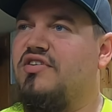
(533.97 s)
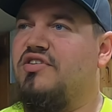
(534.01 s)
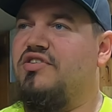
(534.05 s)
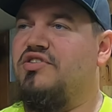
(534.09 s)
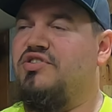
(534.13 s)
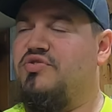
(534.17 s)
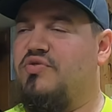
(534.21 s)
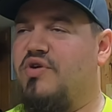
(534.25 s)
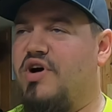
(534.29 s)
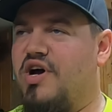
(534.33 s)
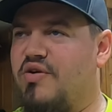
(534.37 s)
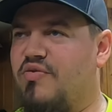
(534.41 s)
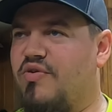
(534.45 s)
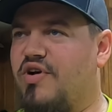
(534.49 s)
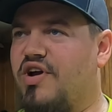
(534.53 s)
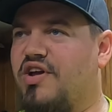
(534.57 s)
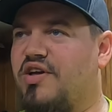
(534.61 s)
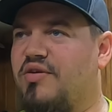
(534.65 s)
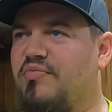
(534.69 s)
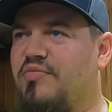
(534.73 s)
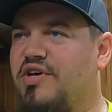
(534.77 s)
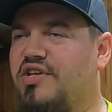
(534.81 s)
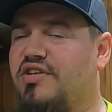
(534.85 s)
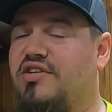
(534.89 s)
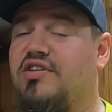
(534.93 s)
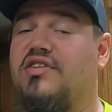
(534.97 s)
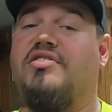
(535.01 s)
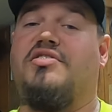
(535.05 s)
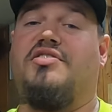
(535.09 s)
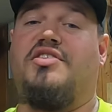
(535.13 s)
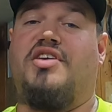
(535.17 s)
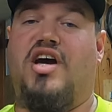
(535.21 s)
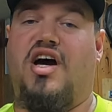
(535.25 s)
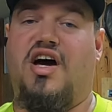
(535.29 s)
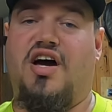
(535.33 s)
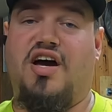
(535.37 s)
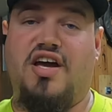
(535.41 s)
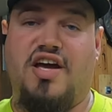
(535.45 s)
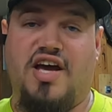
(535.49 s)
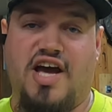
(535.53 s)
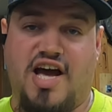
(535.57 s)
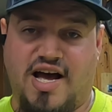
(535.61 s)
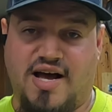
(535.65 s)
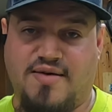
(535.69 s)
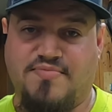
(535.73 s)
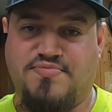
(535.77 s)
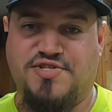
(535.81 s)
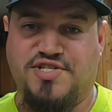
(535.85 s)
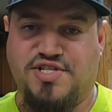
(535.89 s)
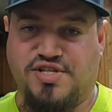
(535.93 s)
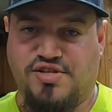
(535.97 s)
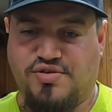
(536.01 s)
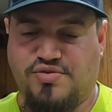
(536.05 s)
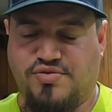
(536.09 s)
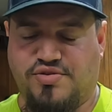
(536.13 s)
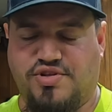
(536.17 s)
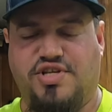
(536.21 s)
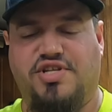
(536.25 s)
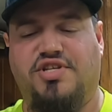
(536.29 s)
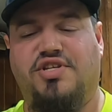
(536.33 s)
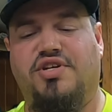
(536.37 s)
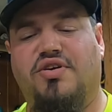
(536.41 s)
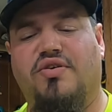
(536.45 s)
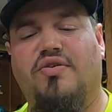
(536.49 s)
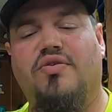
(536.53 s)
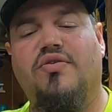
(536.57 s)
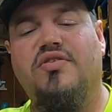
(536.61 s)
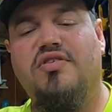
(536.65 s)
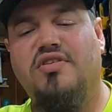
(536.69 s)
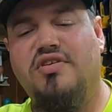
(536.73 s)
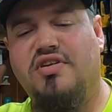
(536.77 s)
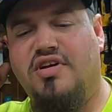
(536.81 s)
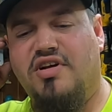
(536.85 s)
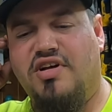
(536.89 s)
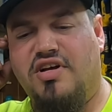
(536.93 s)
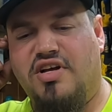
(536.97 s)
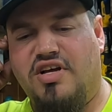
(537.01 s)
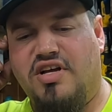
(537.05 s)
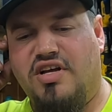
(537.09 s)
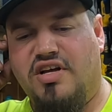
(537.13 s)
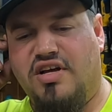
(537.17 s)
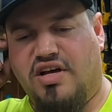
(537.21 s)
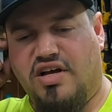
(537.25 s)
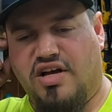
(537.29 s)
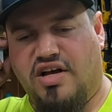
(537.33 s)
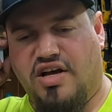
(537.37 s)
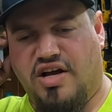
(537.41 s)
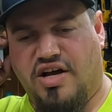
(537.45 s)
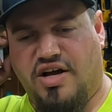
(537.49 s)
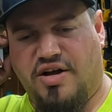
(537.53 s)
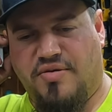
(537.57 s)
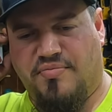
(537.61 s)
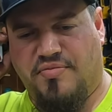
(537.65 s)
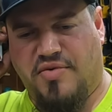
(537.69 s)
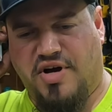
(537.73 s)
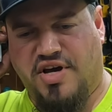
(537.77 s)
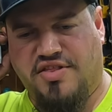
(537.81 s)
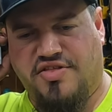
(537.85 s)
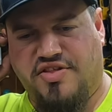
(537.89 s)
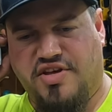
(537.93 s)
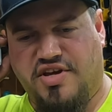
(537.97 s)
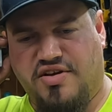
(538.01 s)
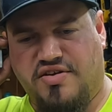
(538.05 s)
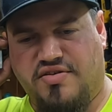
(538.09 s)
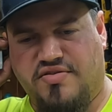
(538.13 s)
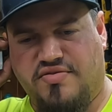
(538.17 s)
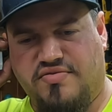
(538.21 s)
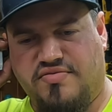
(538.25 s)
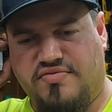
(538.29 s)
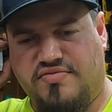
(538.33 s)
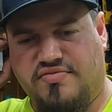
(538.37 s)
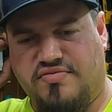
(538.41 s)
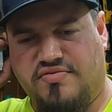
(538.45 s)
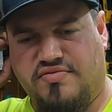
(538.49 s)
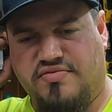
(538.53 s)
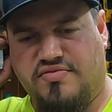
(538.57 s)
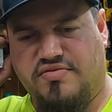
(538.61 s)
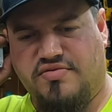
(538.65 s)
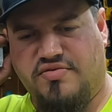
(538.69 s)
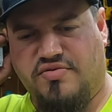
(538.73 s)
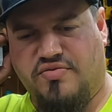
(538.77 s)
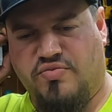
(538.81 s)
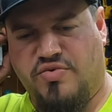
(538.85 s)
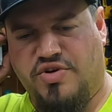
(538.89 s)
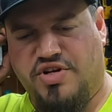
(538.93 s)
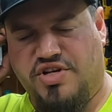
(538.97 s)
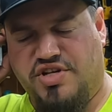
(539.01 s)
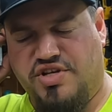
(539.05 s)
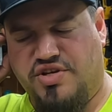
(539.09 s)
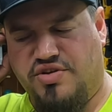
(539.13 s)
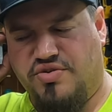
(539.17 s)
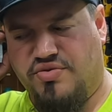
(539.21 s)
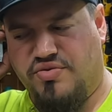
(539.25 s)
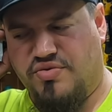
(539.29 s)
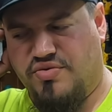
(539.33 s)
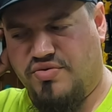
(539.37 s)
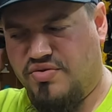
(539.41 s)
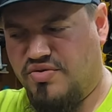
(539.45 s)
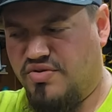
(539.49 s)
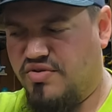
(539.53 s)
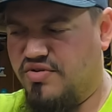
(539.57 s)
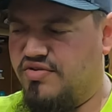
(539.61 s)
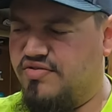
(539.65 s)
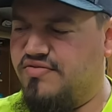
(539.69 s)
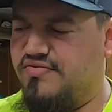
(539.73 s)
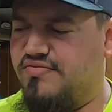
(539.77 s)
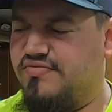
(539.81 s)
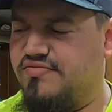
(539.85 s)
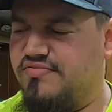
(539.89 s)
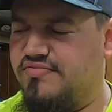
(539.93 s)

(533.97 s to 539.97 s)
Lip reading: do I recommend it? Yeah, I absolutely do. I think when you